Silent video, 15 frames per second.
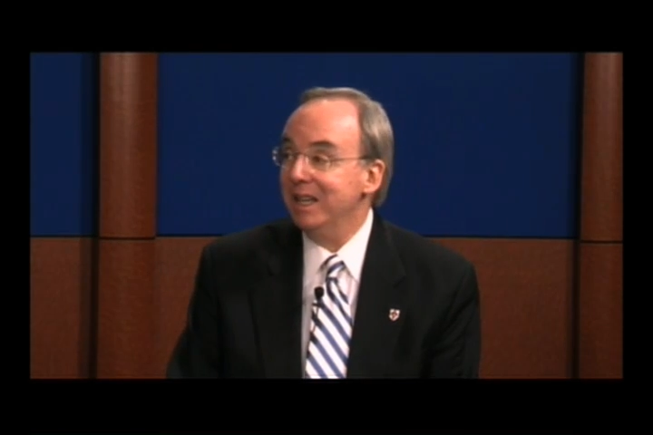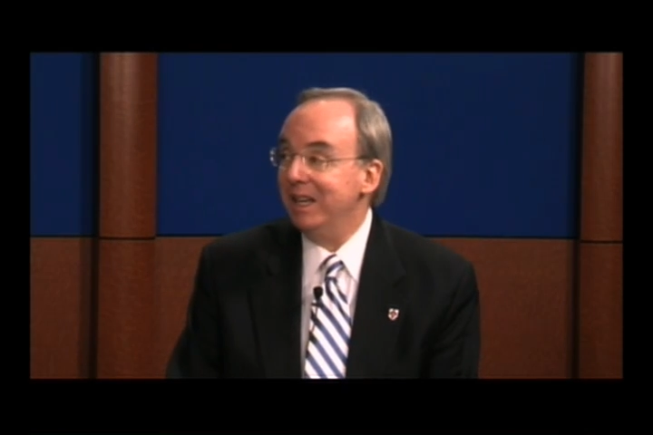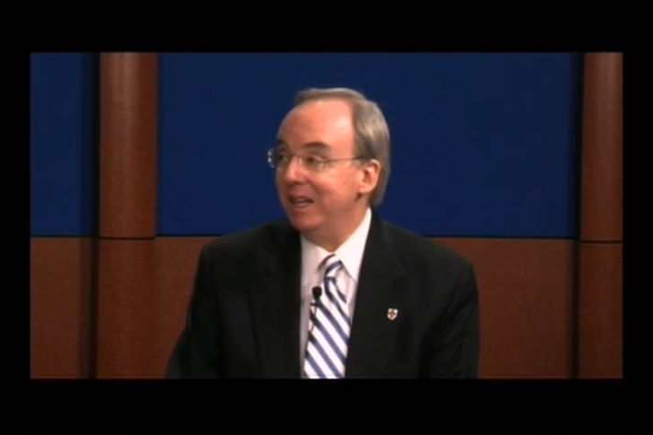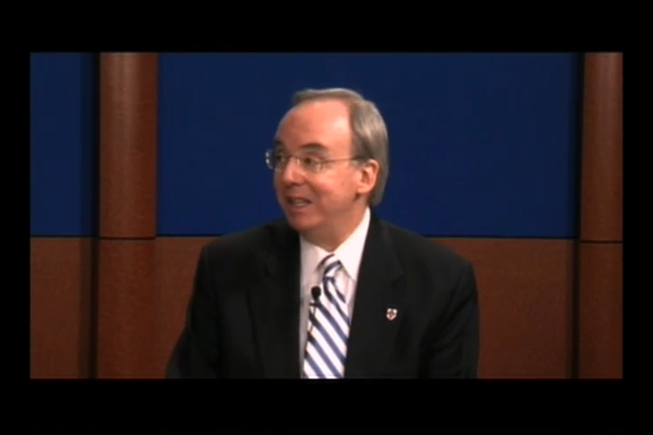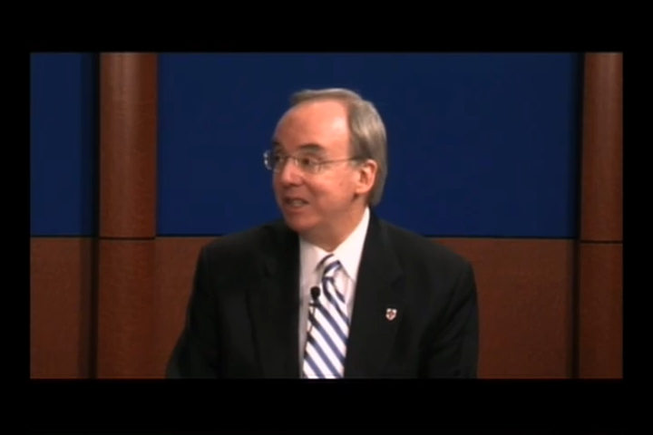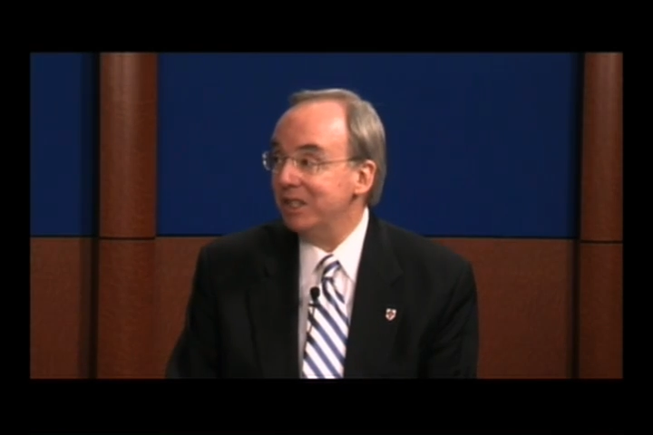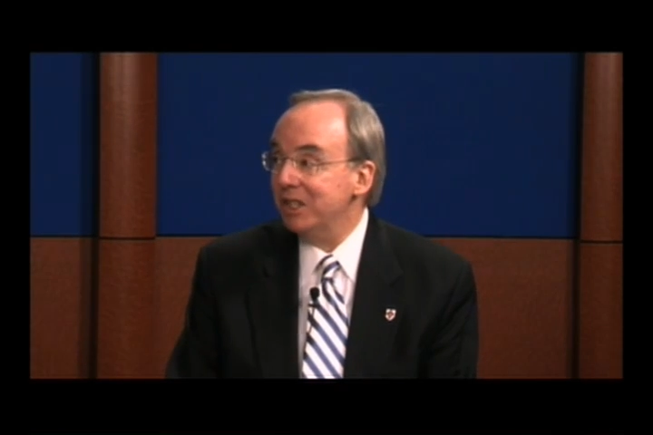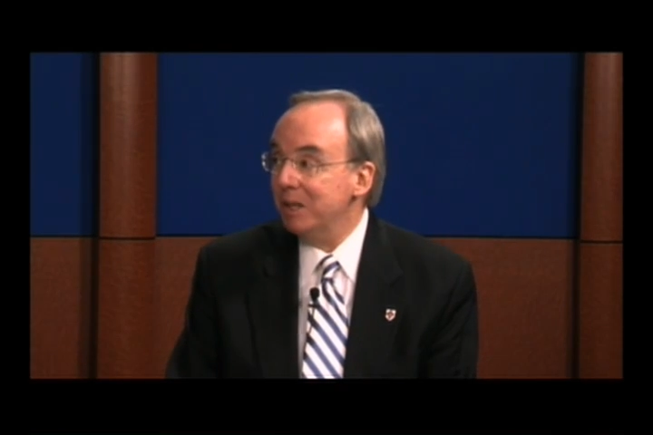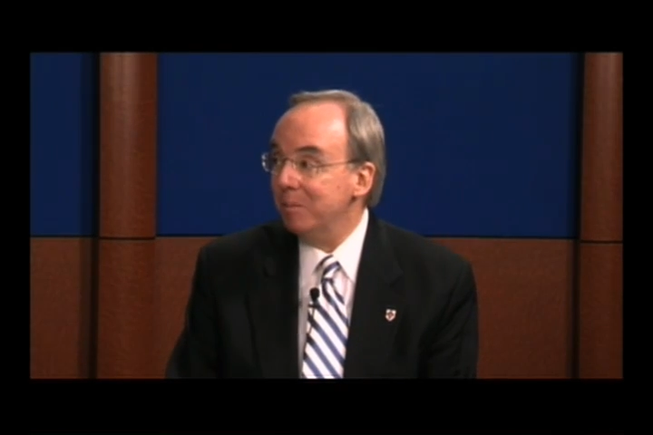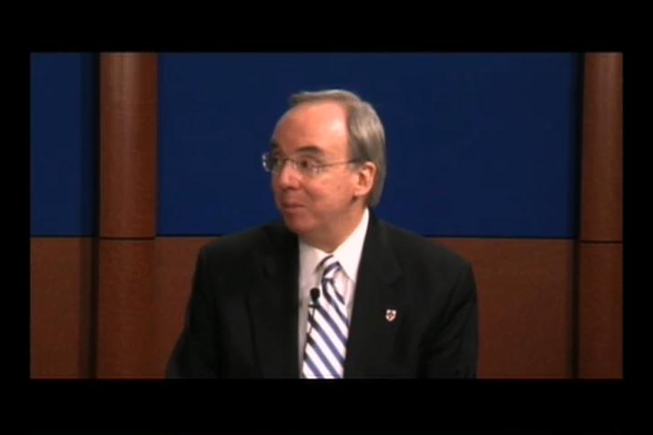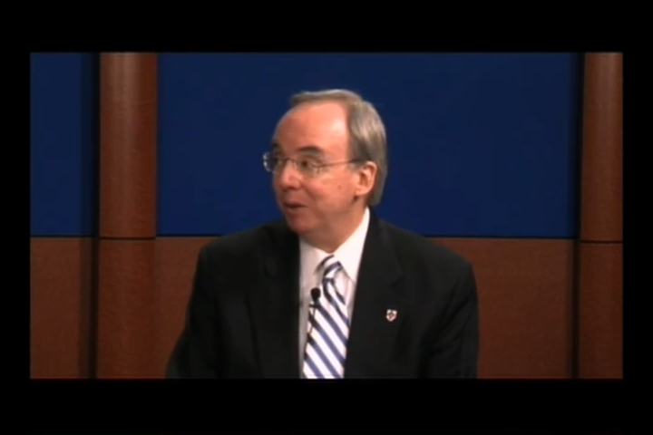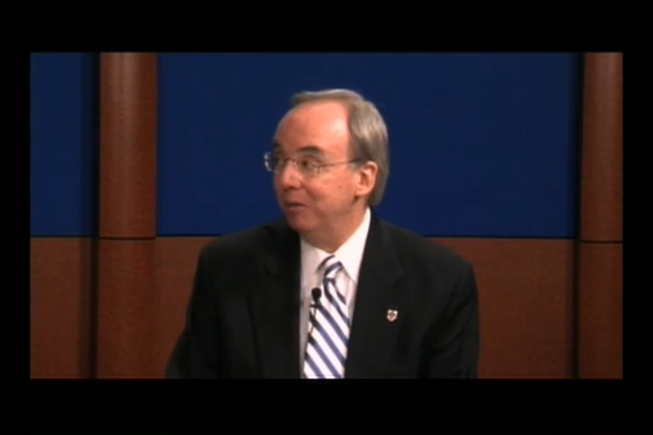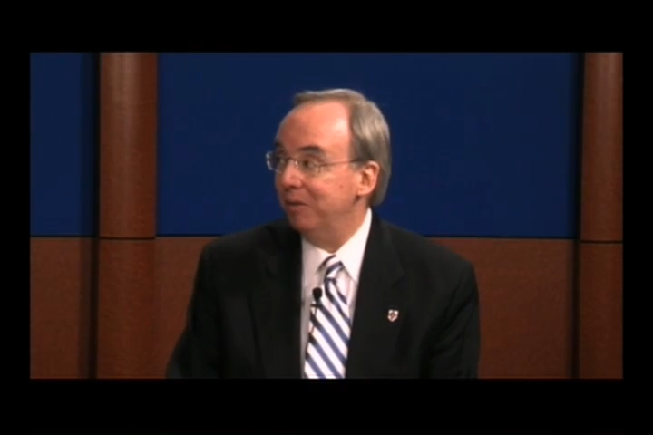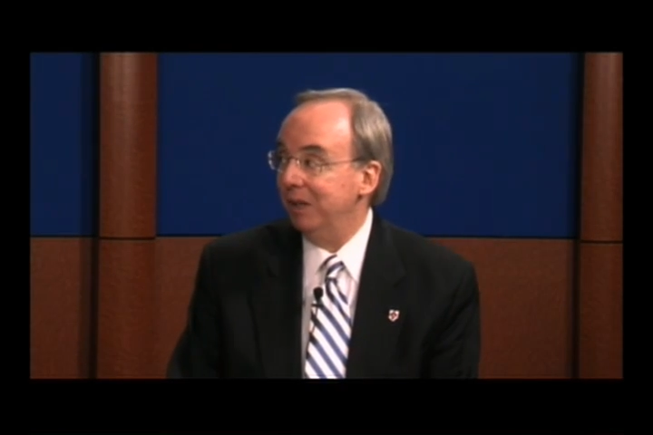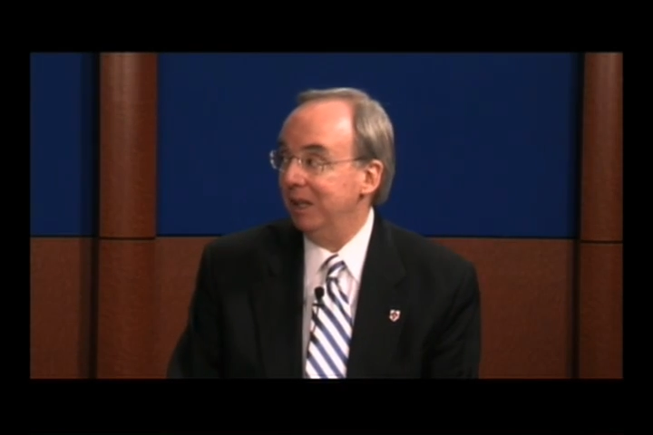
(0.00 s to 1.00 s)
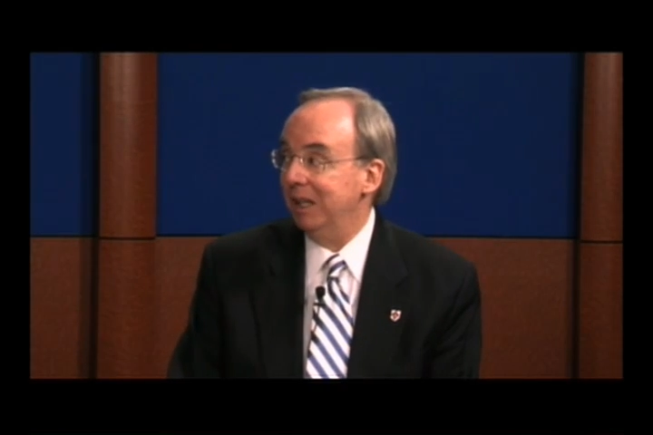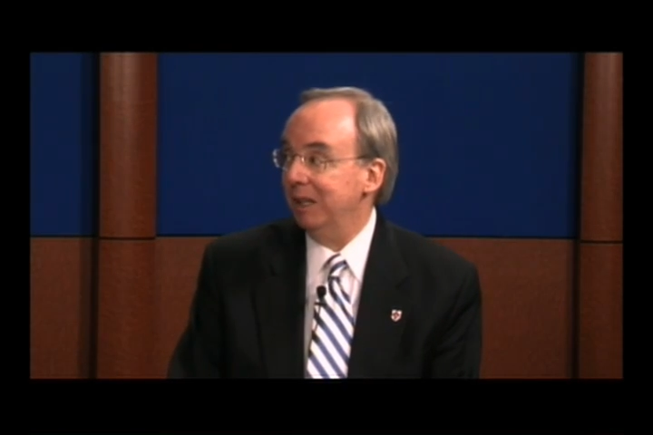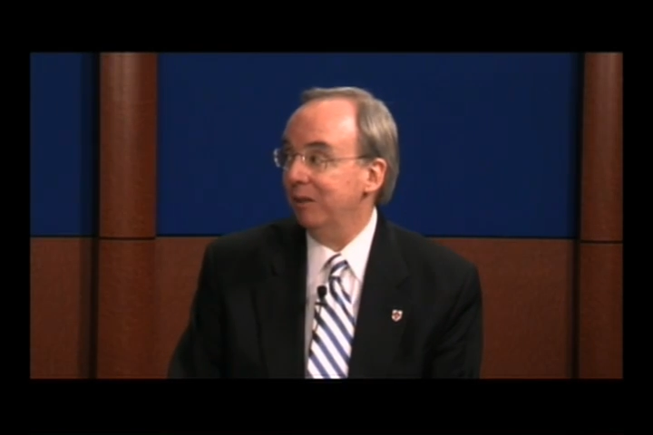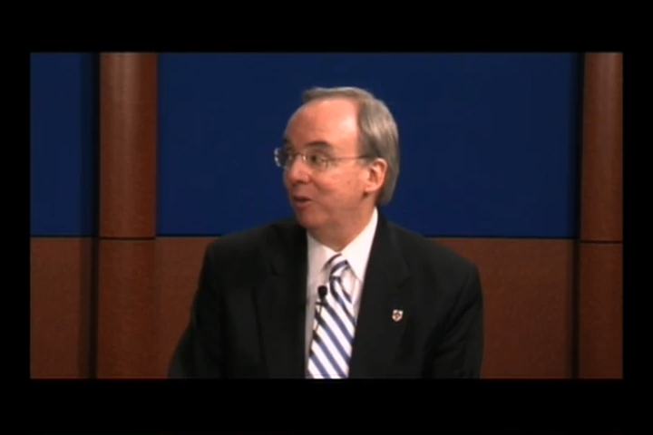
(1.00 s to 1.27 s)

exemplify